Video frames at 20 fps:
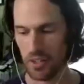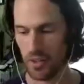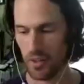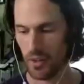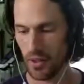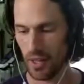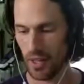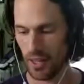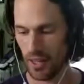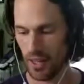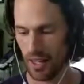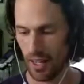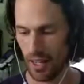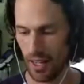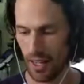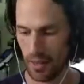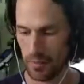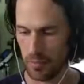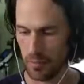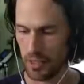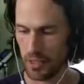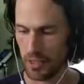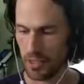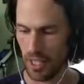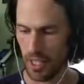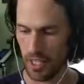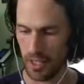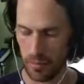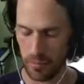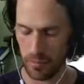you, and I
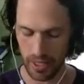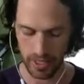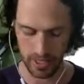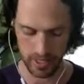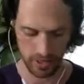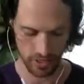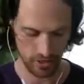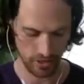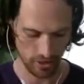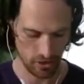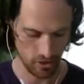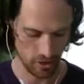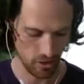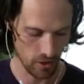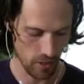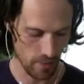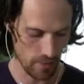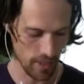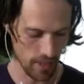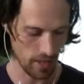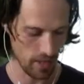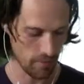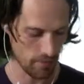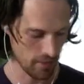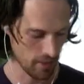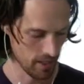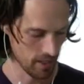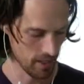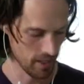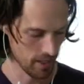appreciate you being here. So let me
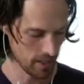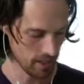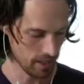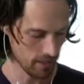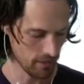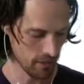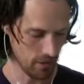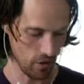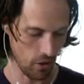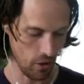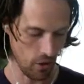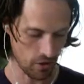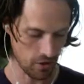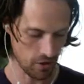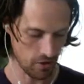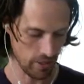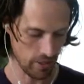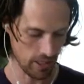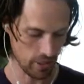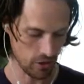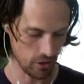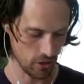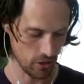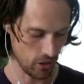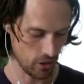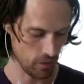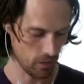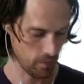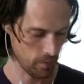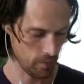give you an awesome
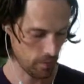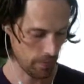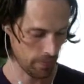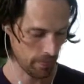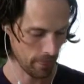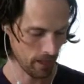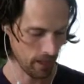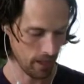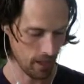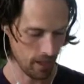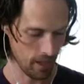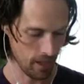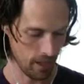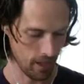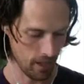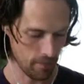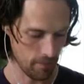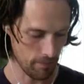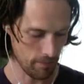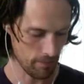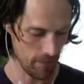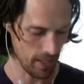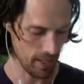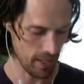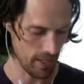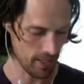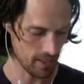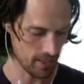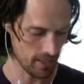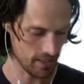intro, and
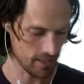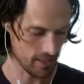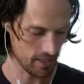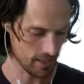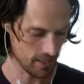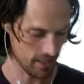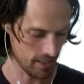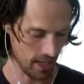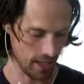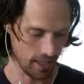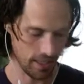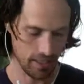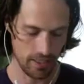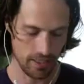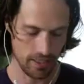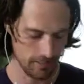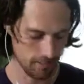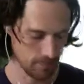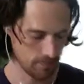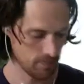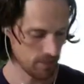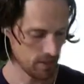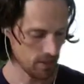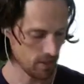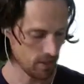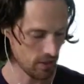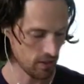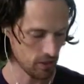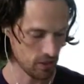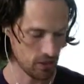I can
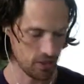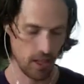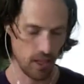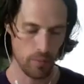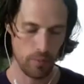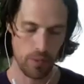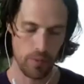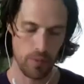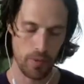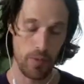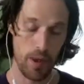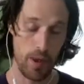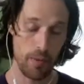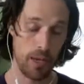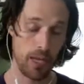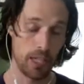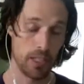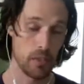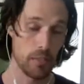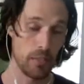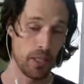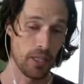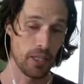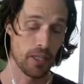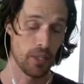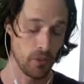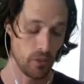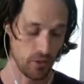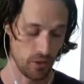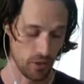just tell people about my
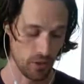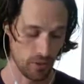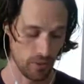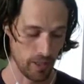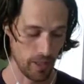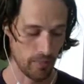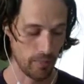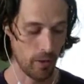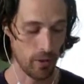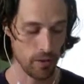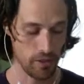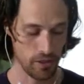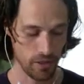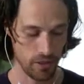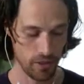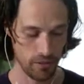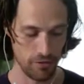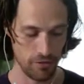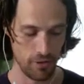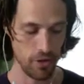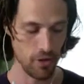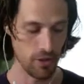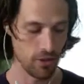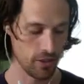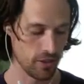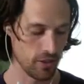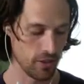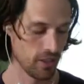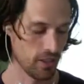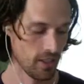experience with you. But I'm also going to follow
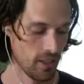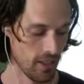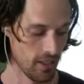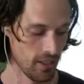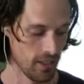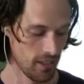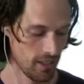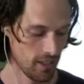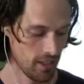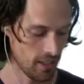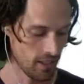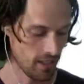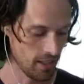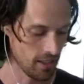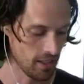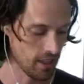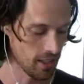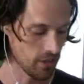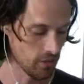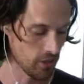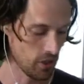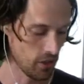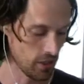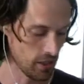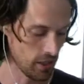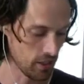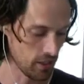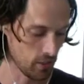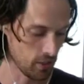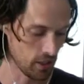the intro
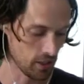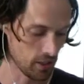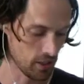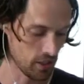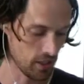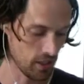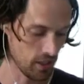here, which